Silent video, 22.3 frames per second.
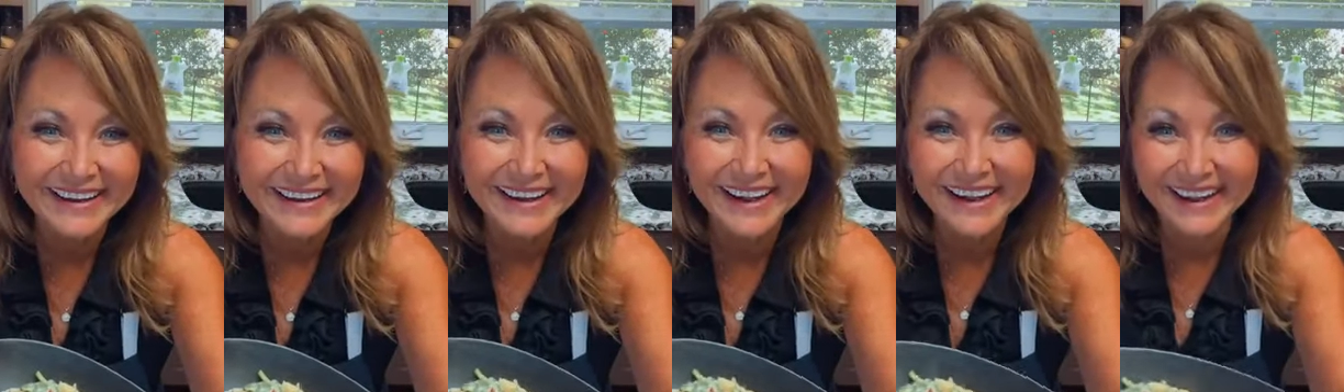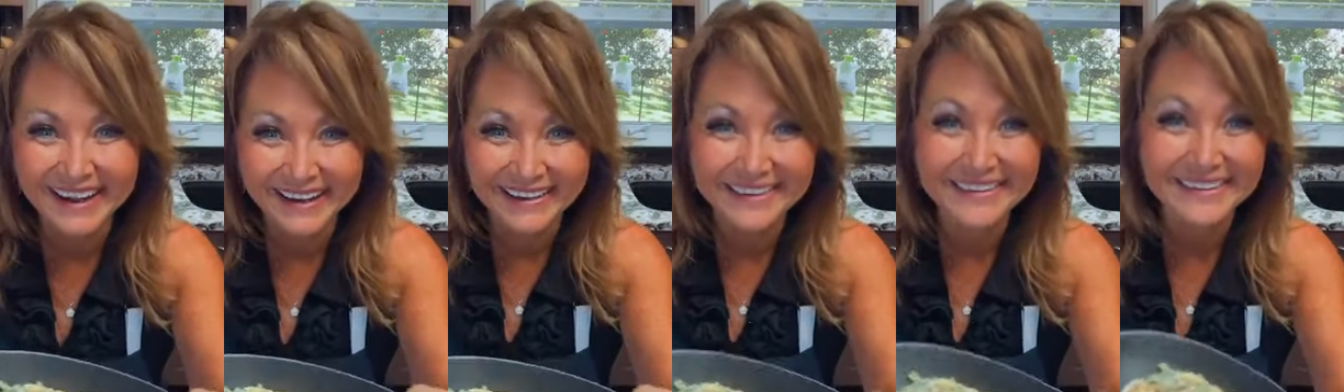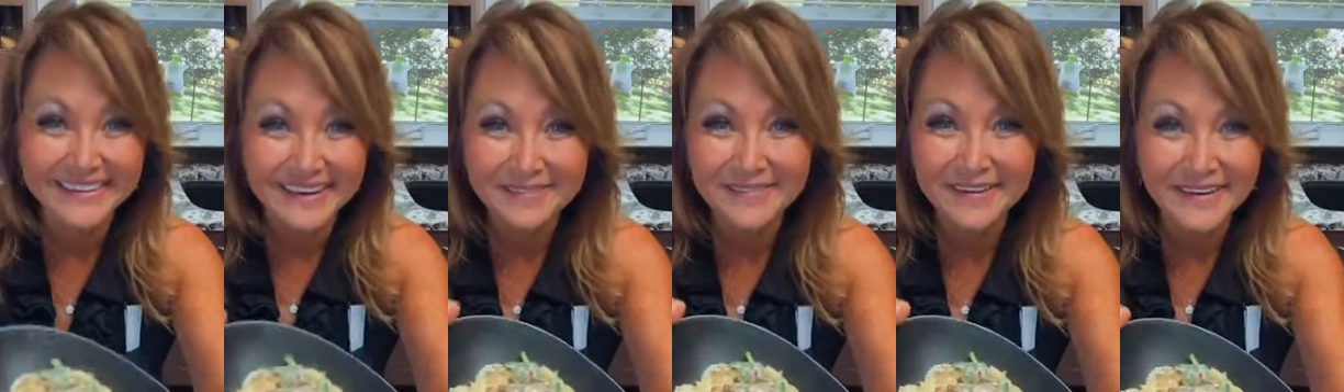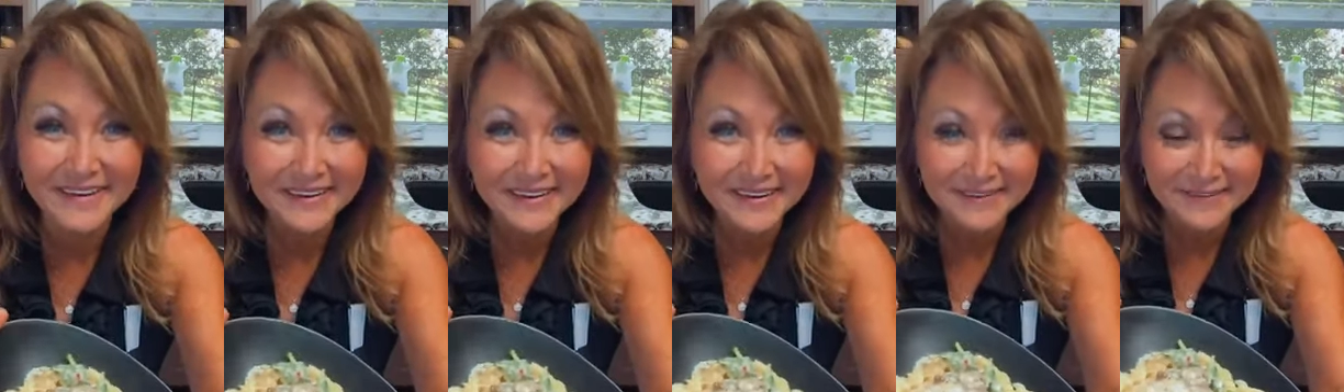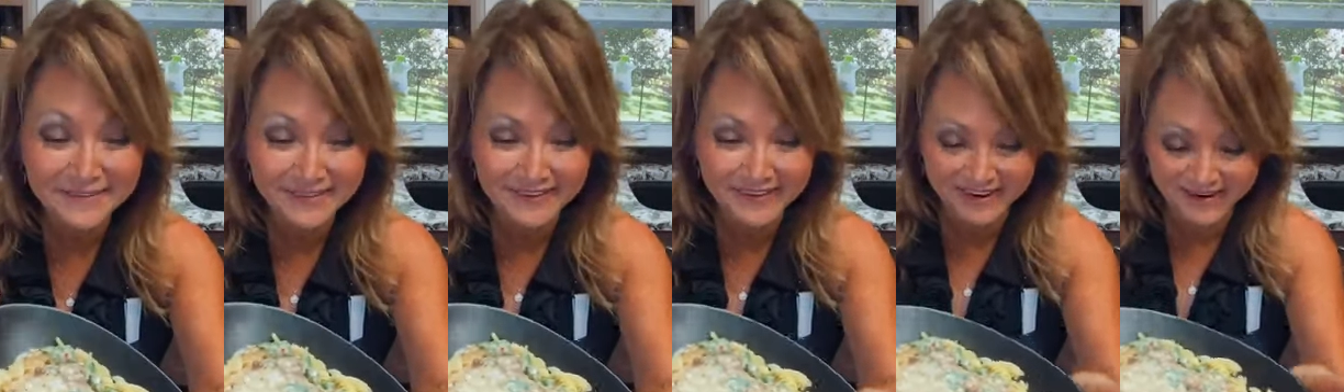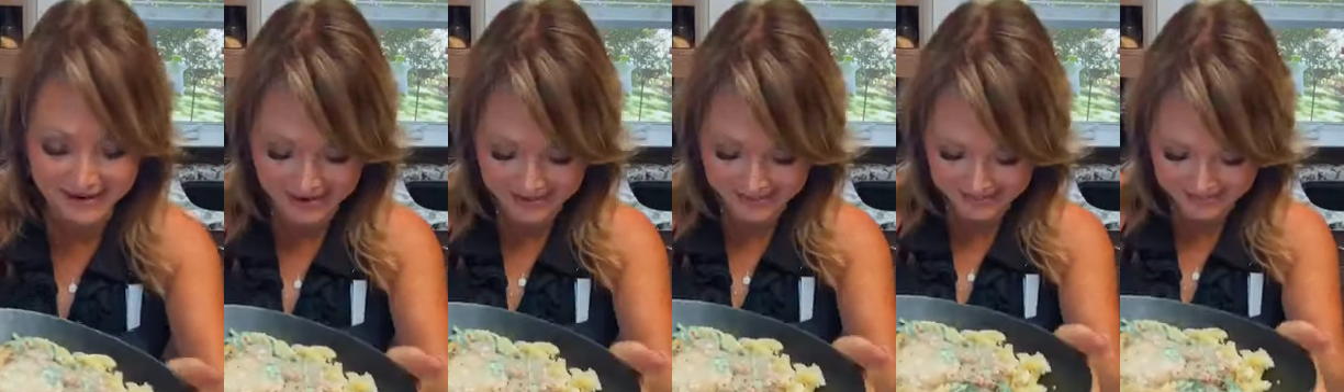Yeah, come on over,
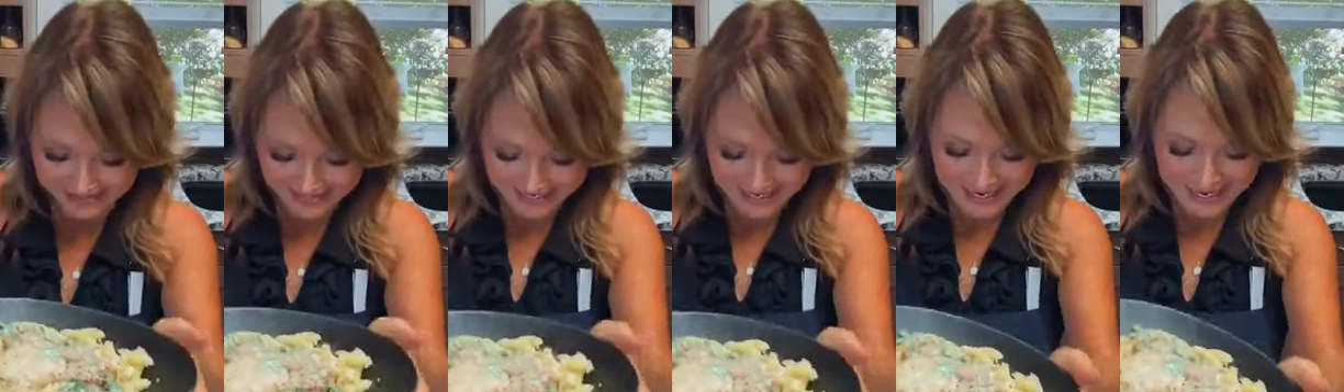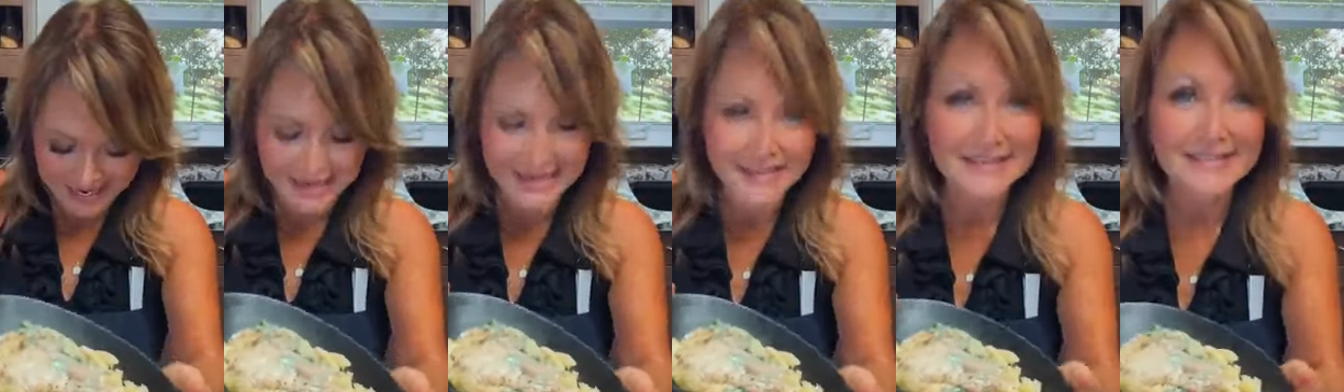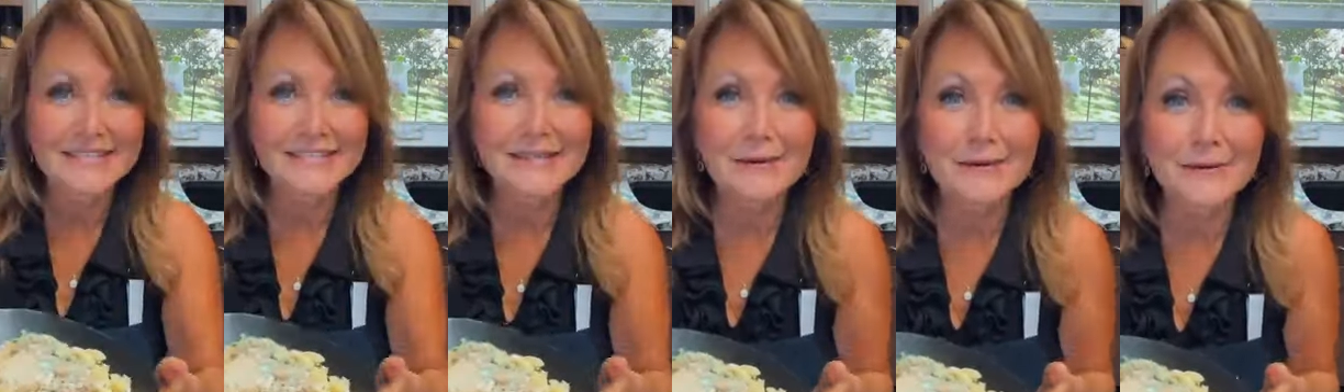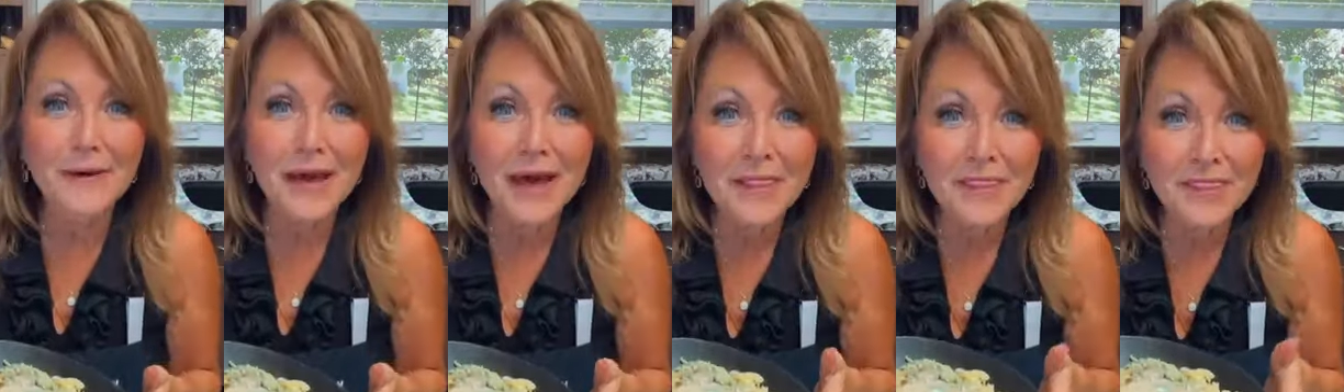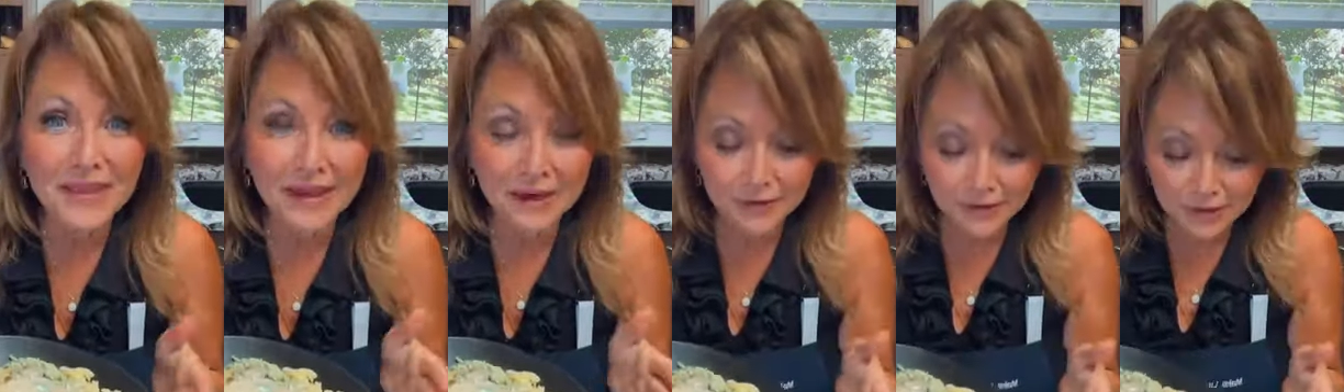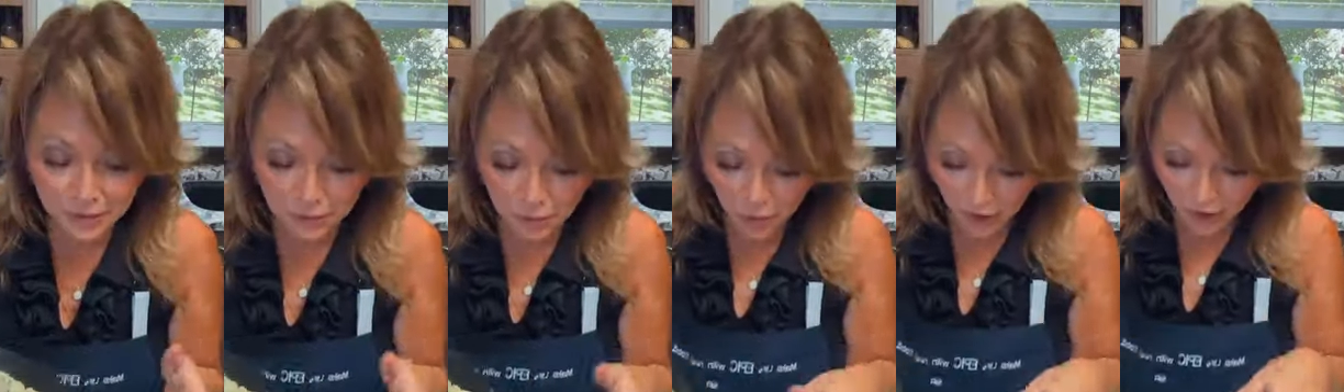guys. So
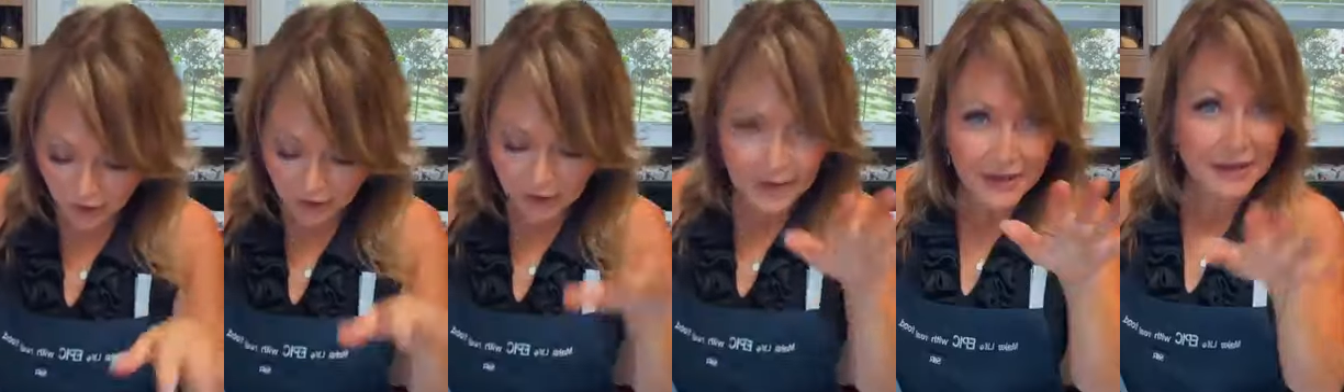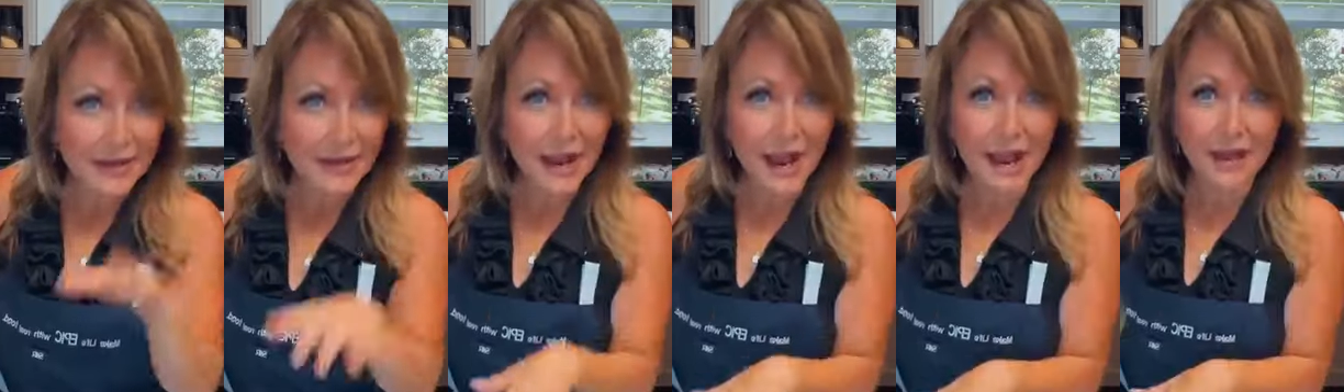there you are.